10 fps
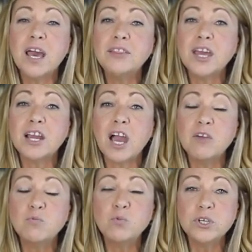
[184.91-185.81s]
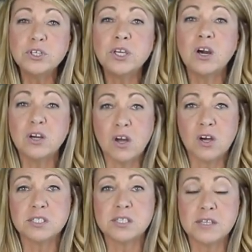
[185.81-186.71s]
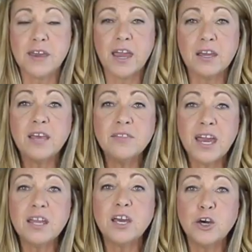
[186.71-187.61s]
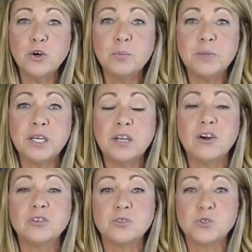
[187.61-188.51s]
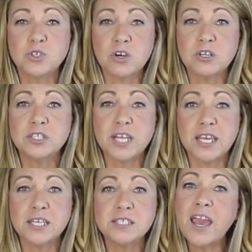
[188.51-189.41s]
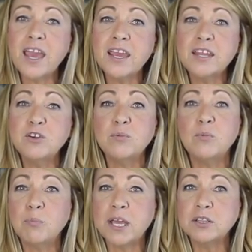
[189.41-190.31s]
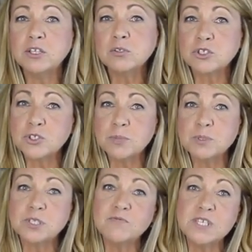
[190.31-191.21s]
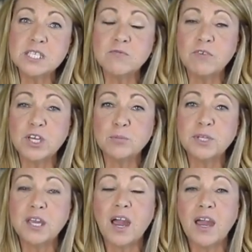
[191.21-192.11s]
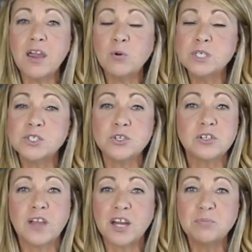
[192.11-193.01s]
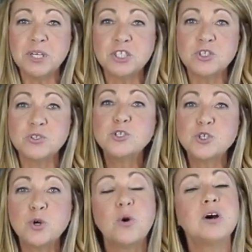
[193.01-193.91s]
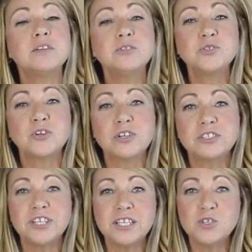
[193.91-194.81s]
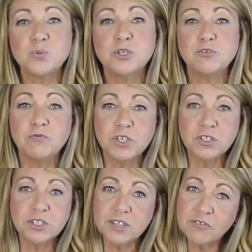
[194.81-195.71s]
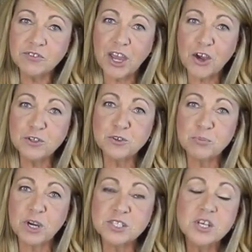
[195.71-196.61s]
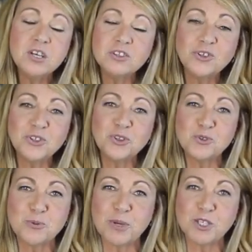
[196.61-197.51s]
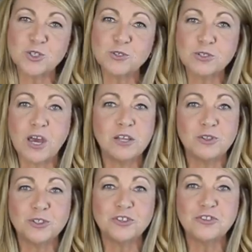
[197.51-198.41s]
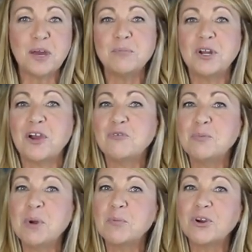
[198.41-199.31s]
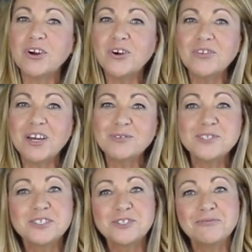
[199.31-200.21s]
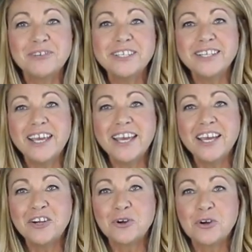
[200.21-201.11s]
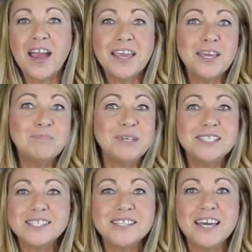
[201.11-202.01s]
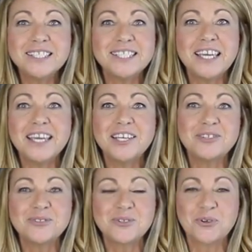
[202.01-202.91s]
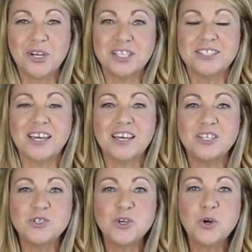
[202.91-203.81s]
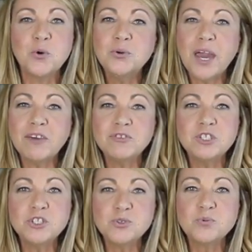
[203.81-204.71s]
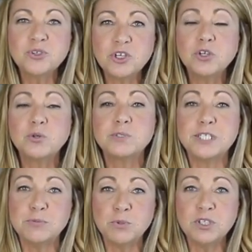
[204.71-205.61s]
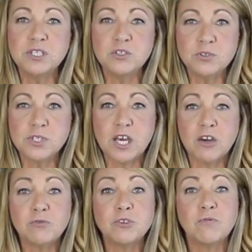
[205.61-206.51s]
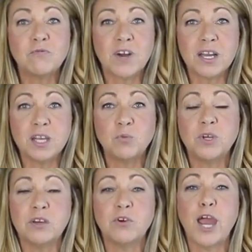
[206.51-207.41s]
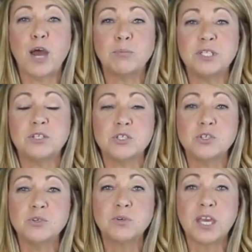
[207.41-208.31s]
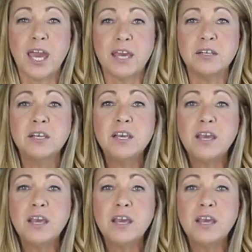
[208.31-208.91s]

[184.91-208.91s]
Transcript: And that I really hung on to that, and that helped me on those dark days. And my little trips to visit family, I always took a lot of pictures. So on those dark days when you're feeling left out and depressed, look at those pictures. I looked at them and I remembered, oh, that was such a fun day, or I ate pizza that day and it was a great day. So you have to just really go deep within yourself to find whatever happiness you can.